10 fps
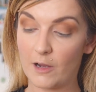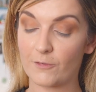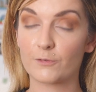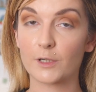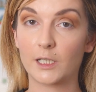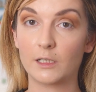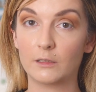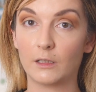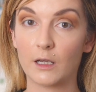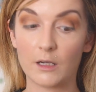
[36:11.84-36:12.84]
I freaking
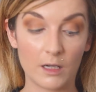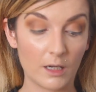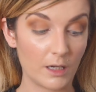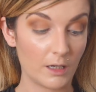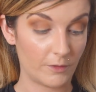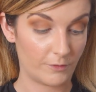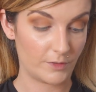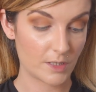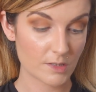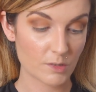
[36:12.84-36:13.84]
love
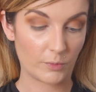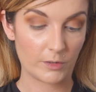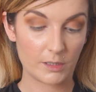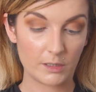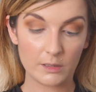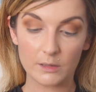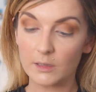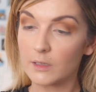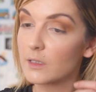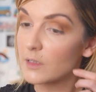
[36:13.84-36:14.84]
this one.
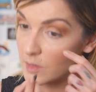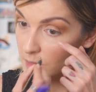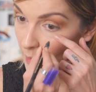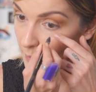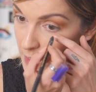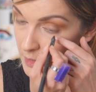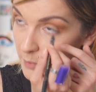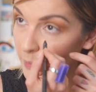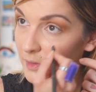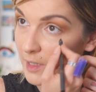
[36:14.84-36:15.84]
So I'm just
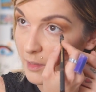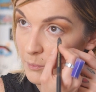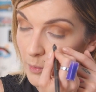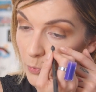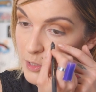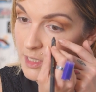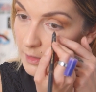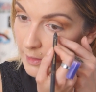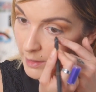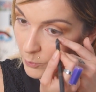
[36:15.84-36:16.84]
gonna put that in my
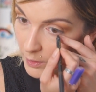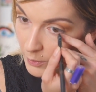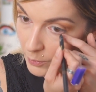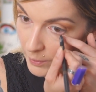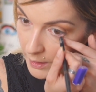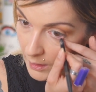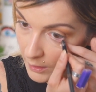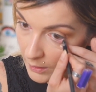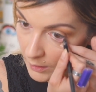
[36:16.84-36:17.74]
waterline real quick.